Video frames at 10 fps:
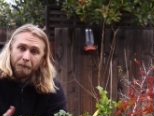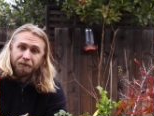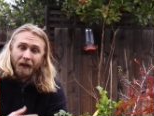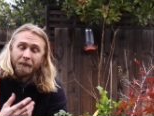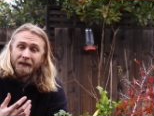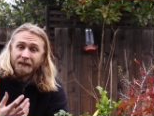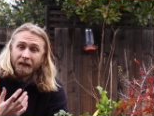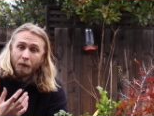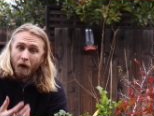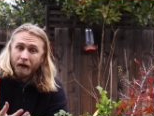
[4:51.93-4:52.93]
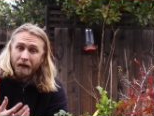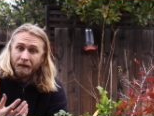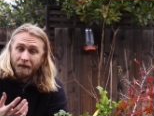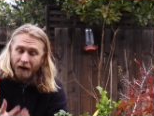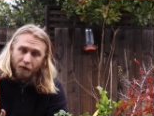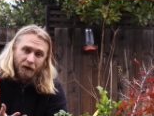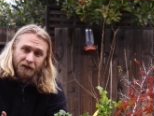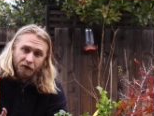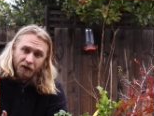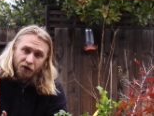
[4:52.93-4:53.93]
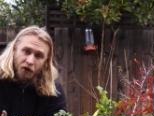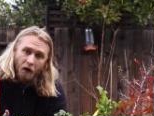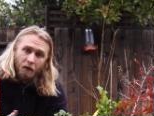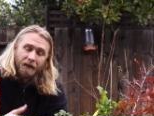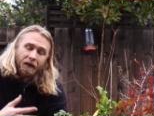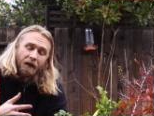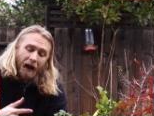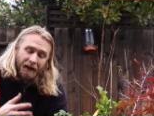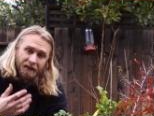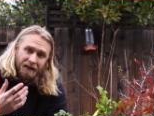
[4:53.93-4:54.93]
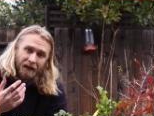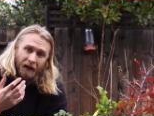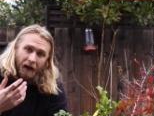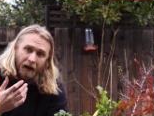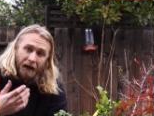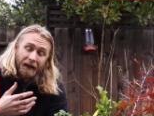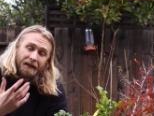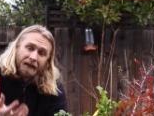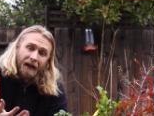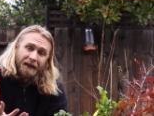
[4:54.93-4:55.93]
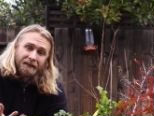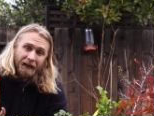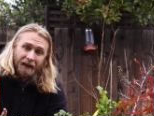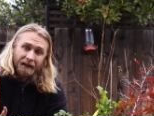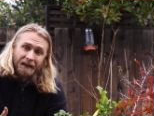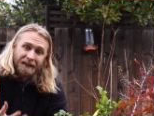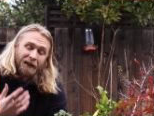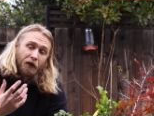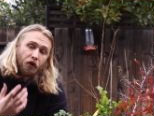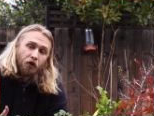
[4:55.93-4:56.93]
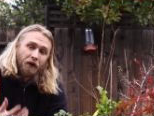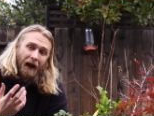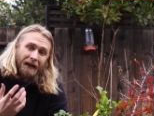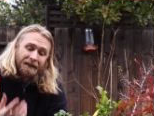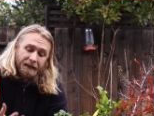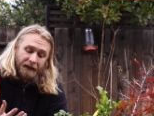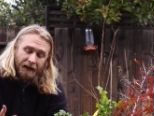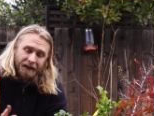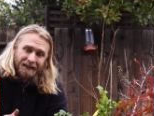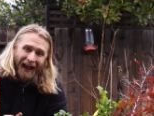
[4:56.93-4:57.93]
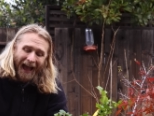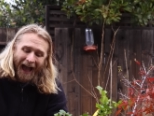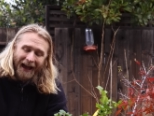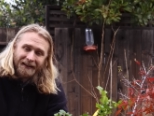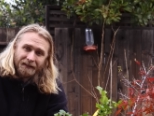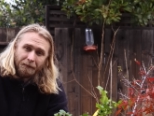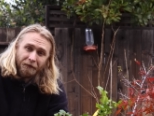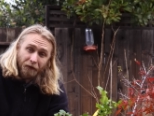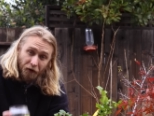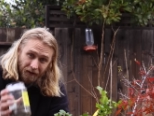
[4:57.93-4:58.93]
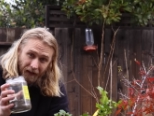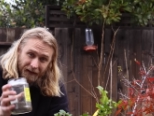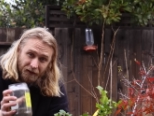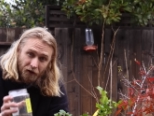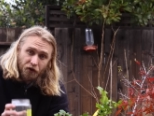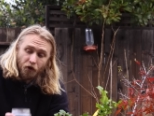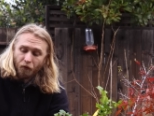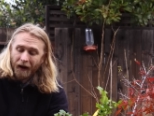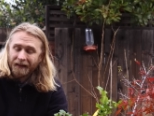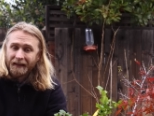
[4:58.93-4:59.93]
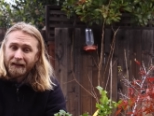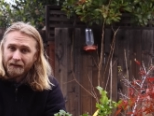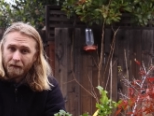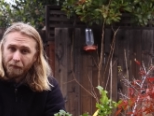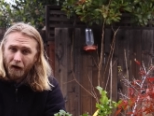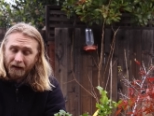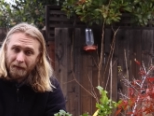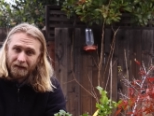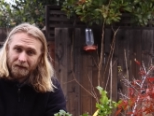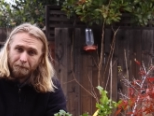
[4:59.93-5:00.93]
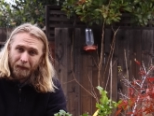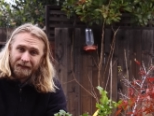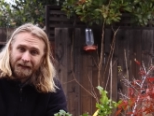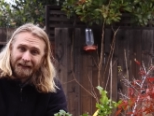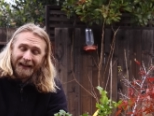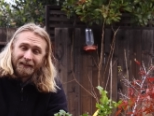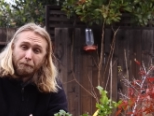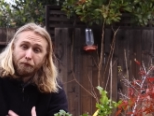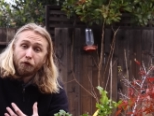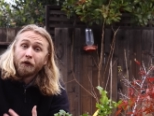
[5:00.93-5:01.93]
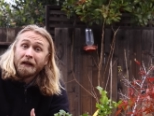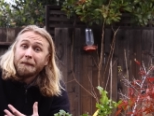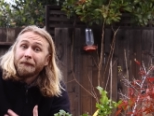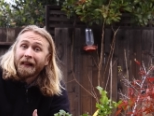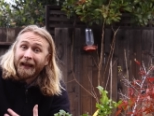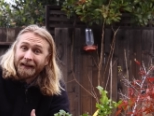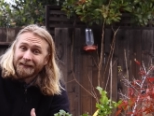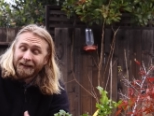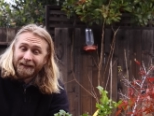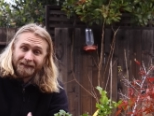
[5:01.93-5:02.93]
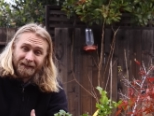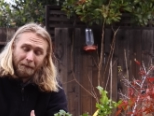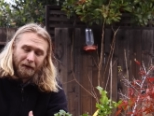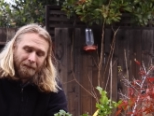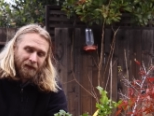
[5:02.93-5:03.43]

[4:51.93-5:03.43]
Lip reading: And basically what their research has shown and their guidance indicates is it's a good idea to add some fertilizer directly into the potting mix, basically at the pre-plant step.